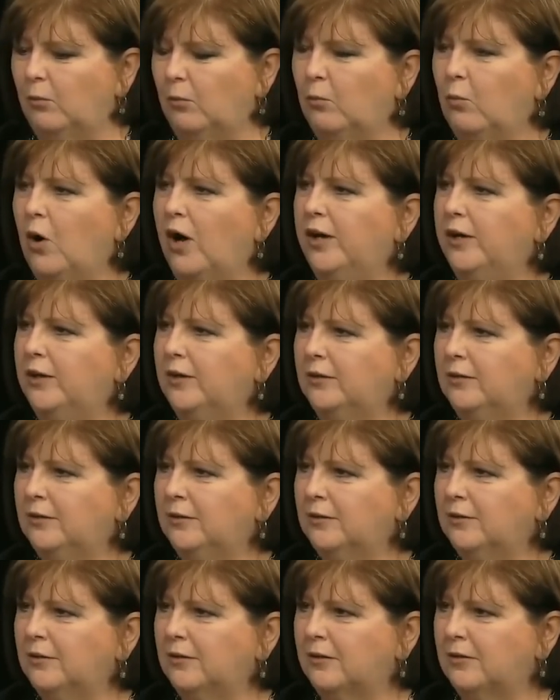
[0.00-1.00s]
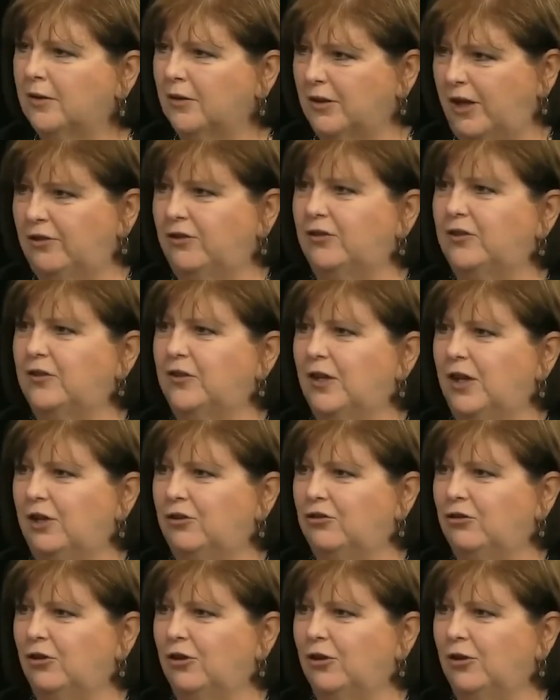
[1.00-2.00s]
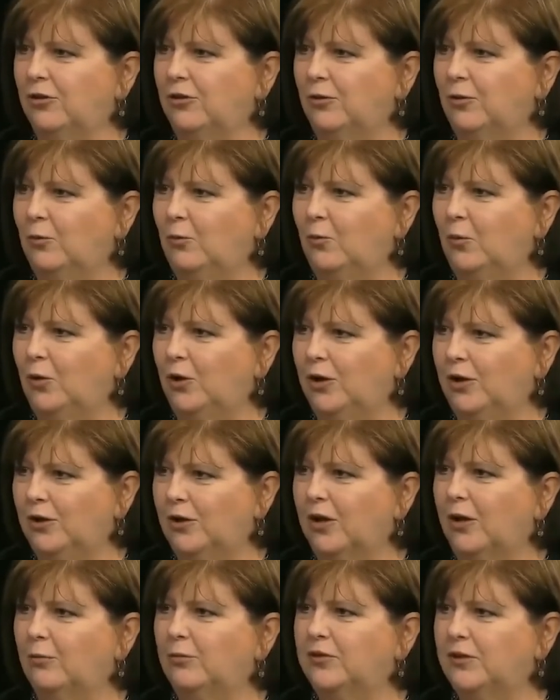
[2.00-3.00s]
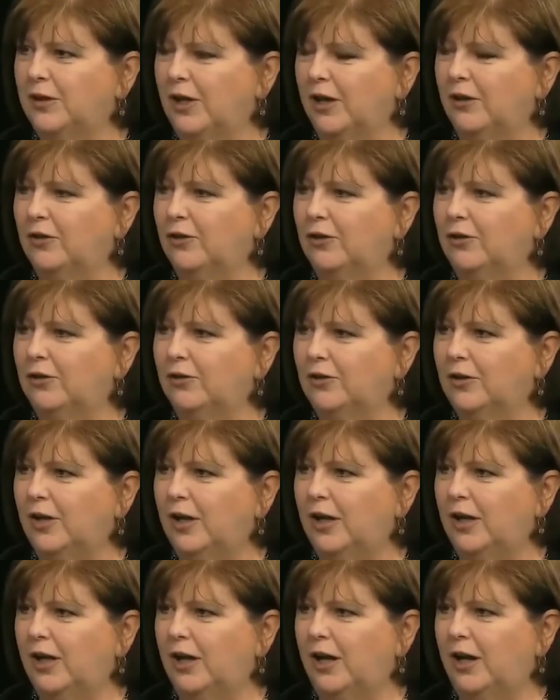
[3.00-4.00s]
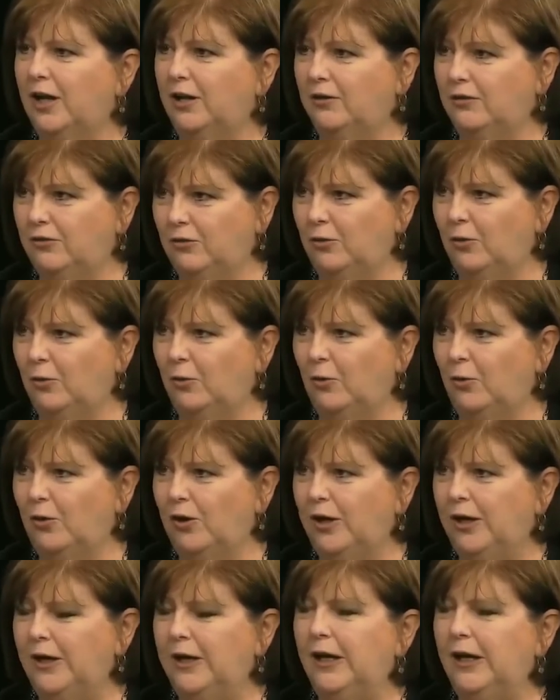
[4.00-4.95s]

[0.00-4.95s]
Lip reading: what the legislature will come together and do.